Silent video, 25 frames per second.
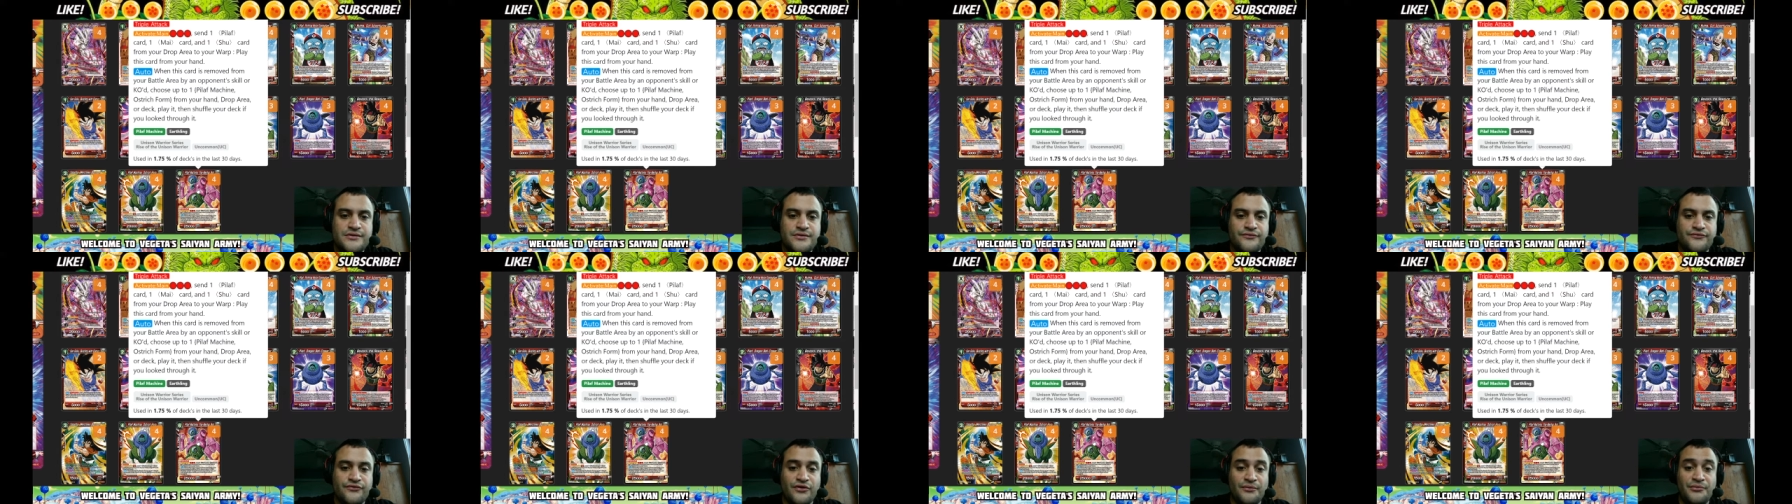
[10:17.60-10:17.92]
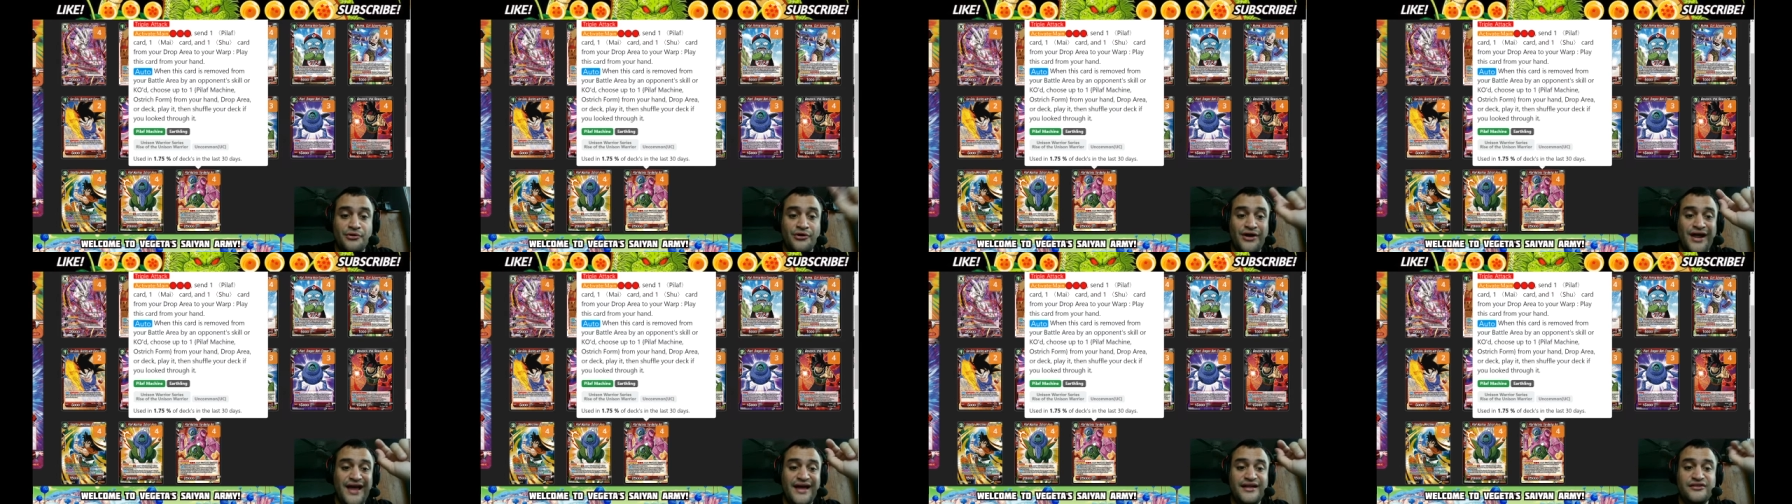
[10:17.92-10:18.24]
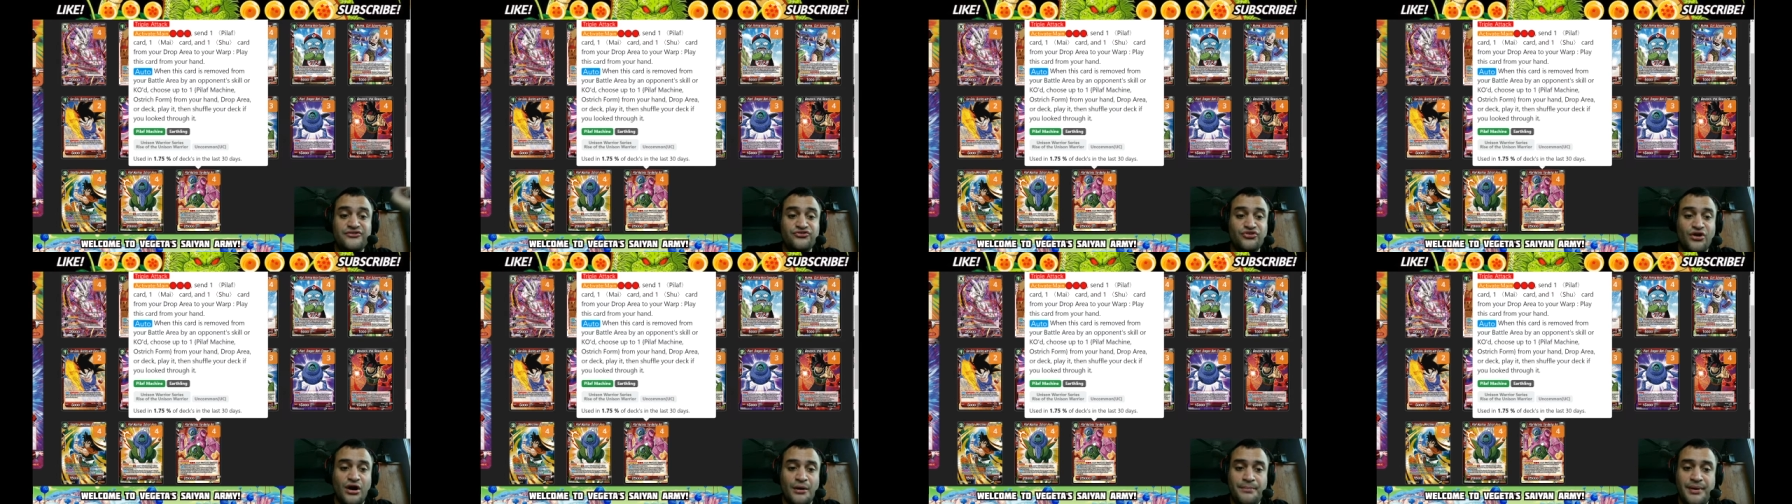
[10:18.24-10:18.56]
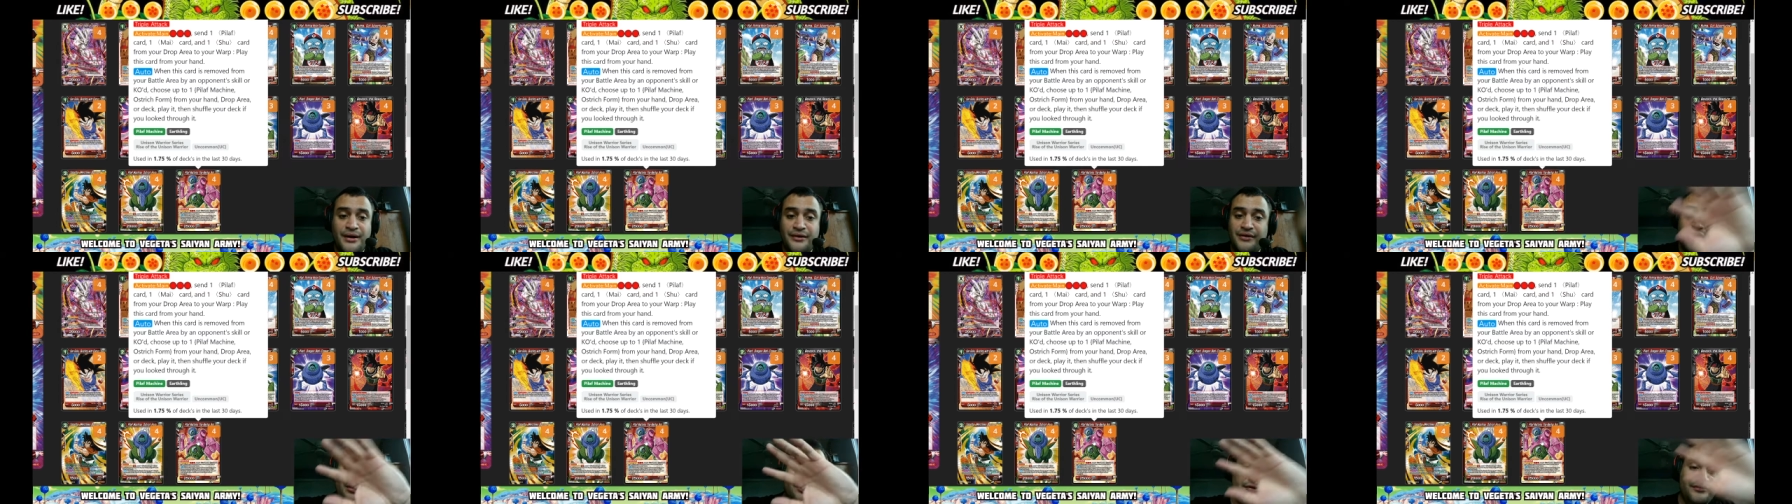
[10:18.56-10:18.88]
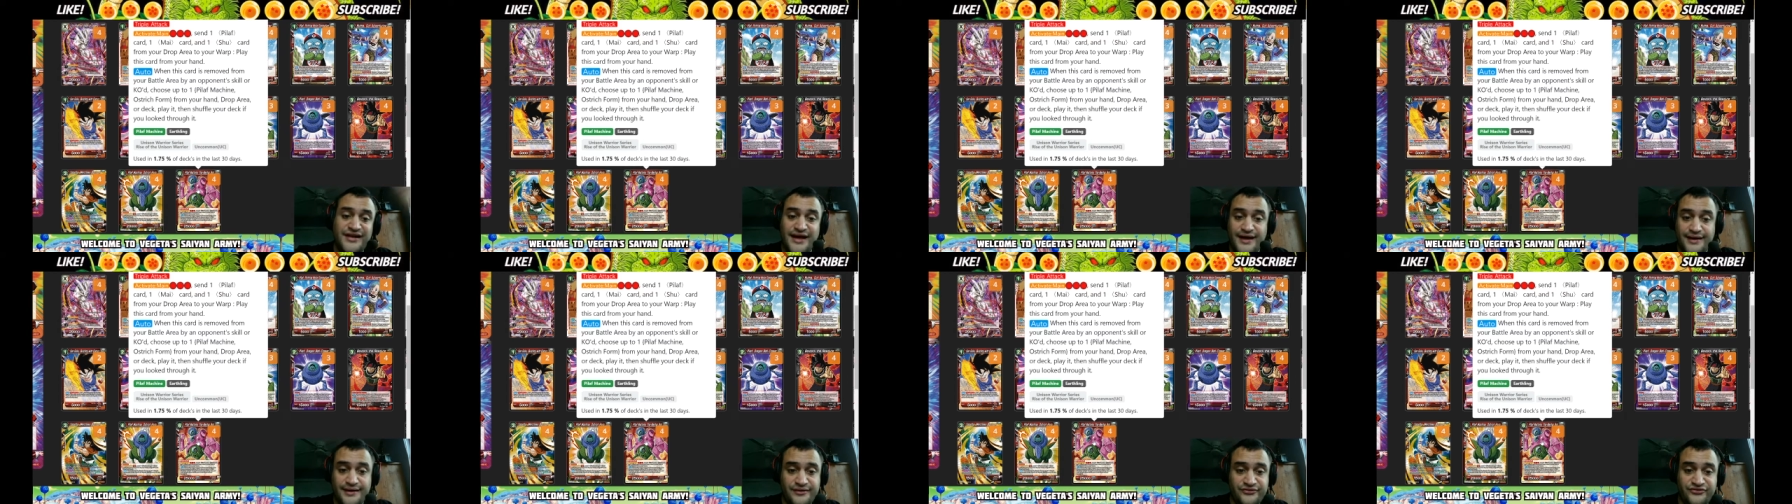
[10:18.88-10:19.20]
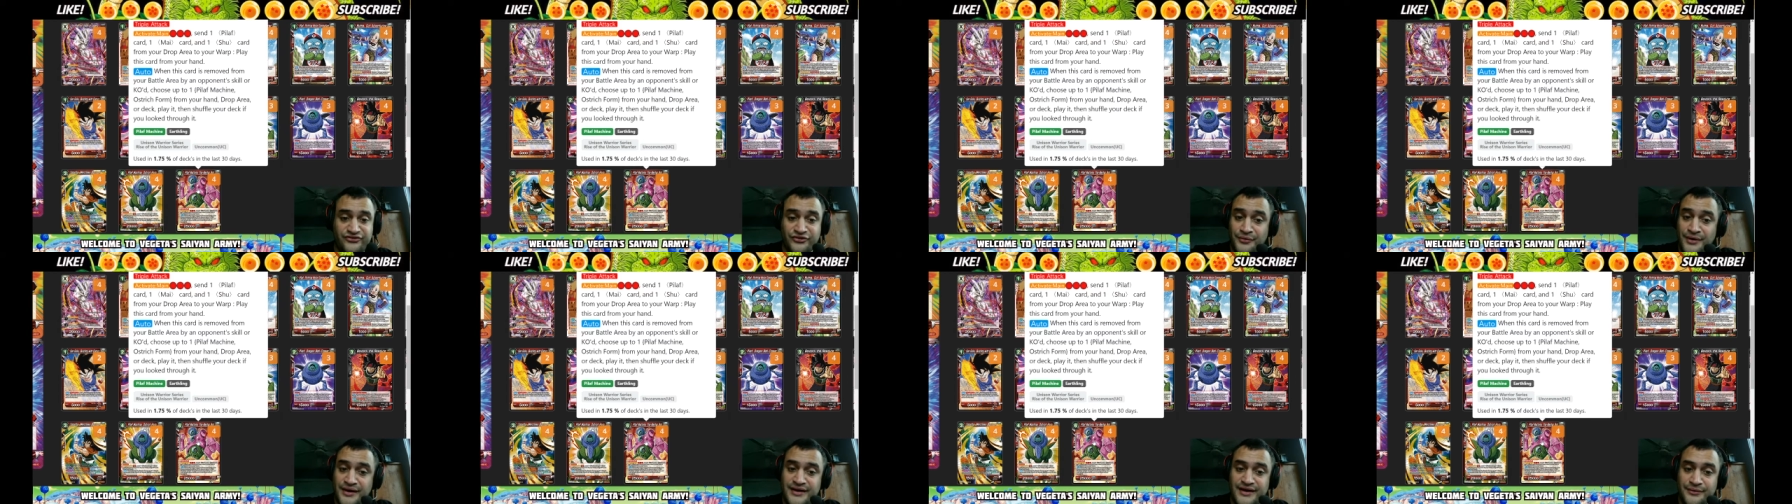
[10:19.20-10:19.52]
from your hand, drop area, or deck,
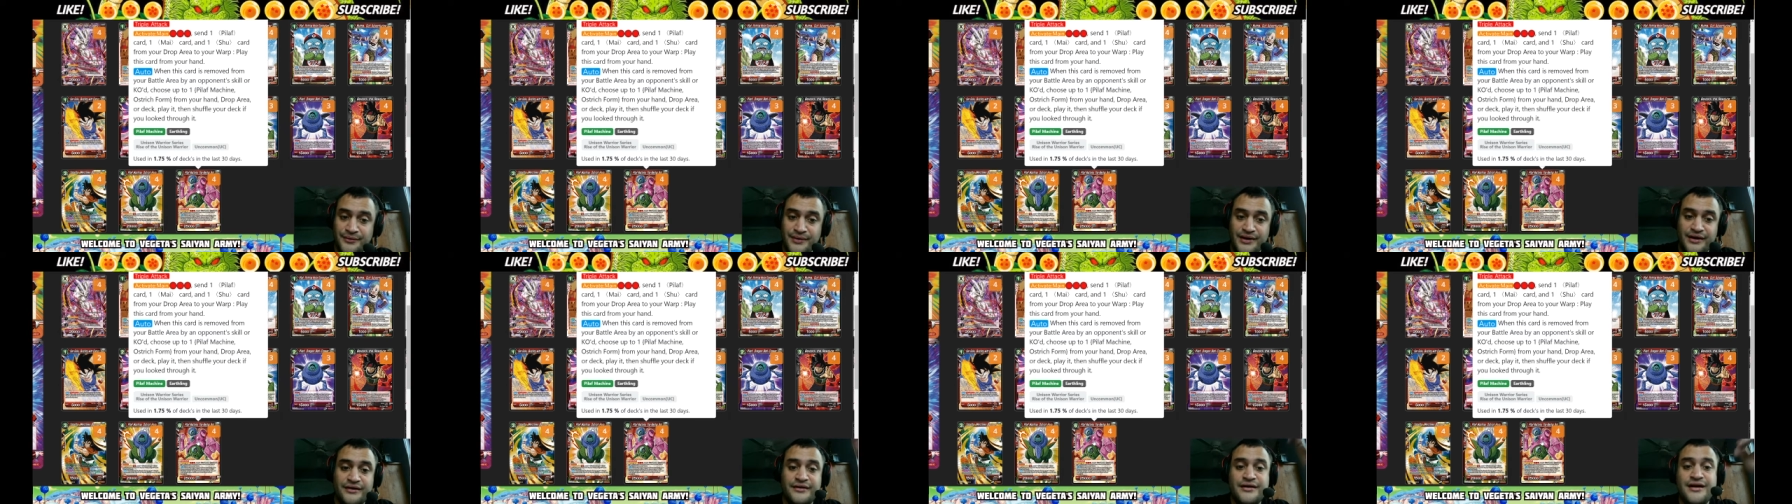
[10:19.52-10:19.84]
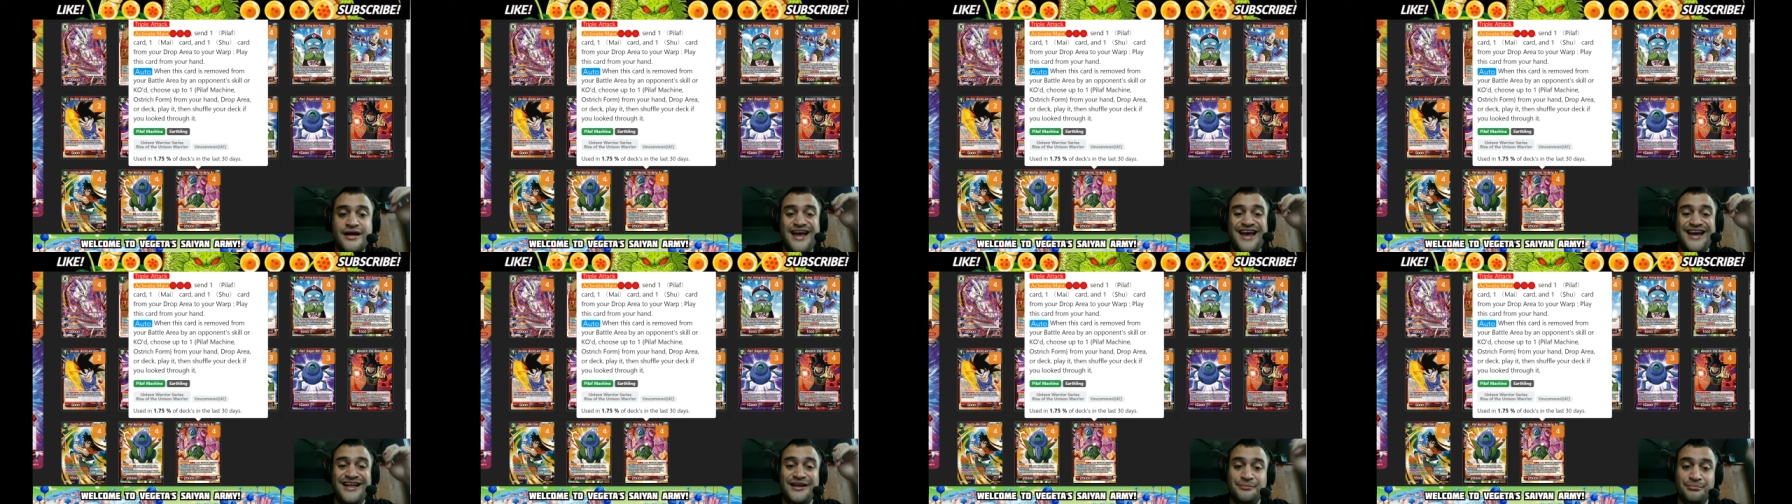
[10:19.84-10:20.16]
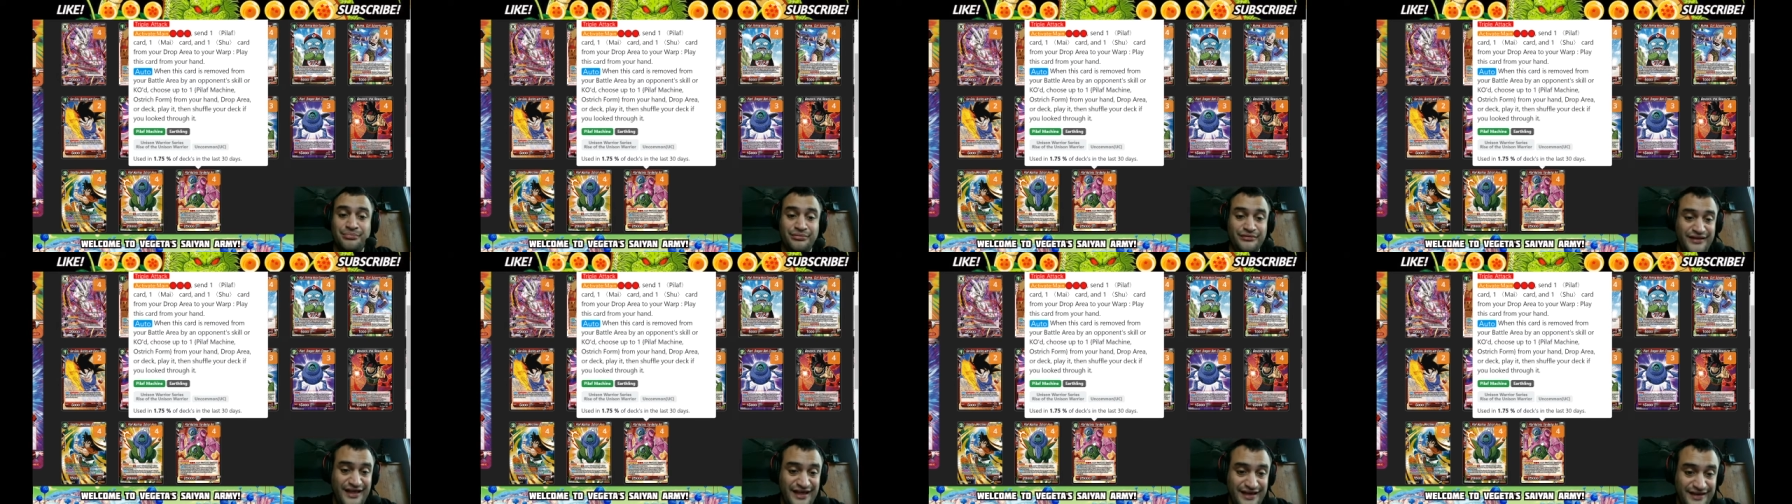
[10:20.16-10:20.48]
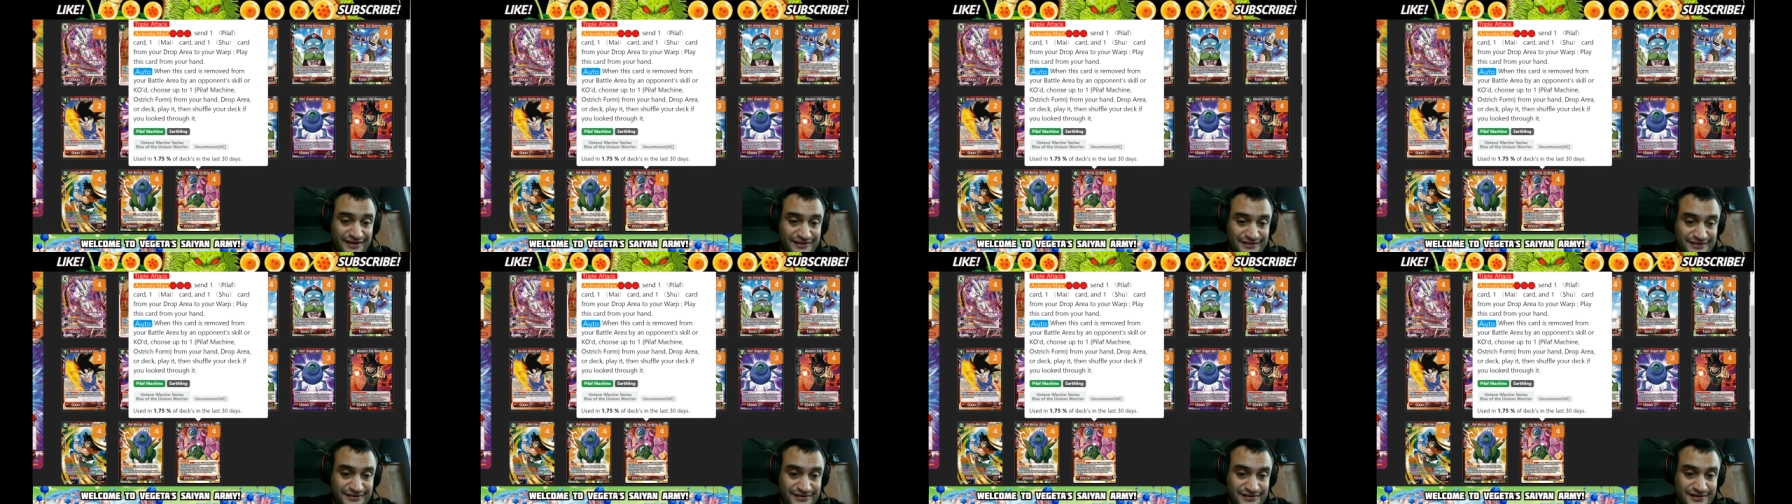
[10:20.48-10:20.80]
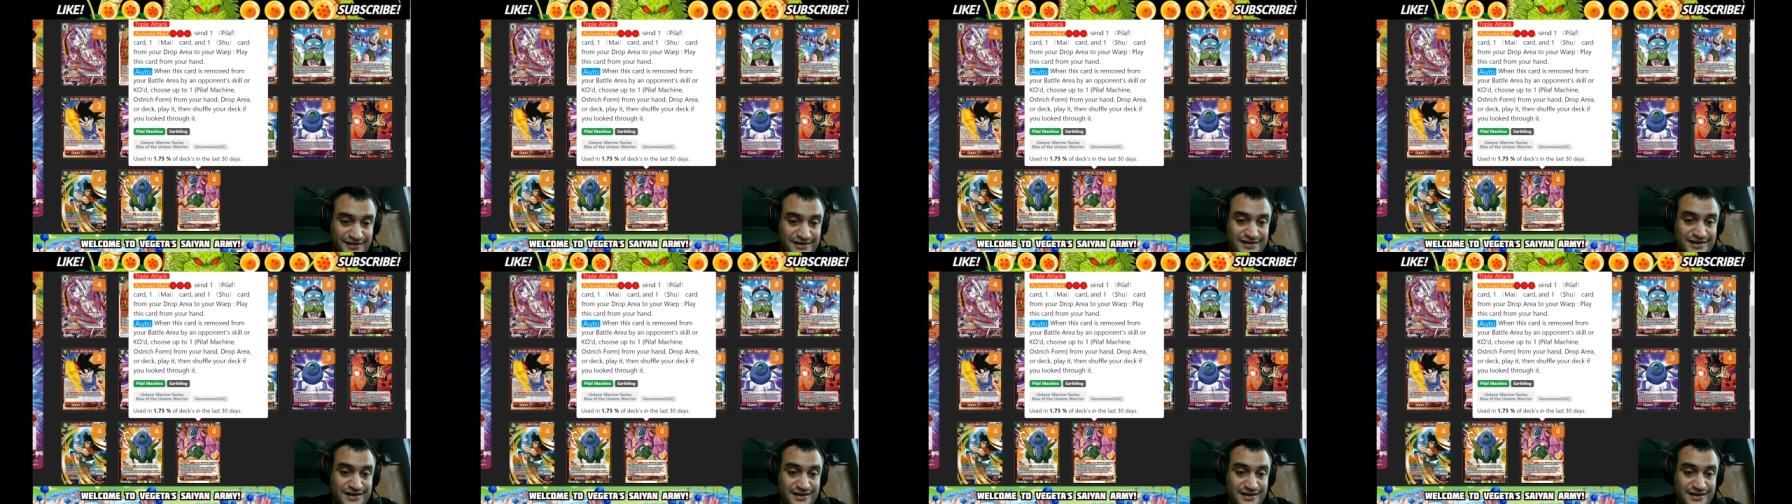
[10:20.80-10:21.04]
so anywhere, and play it.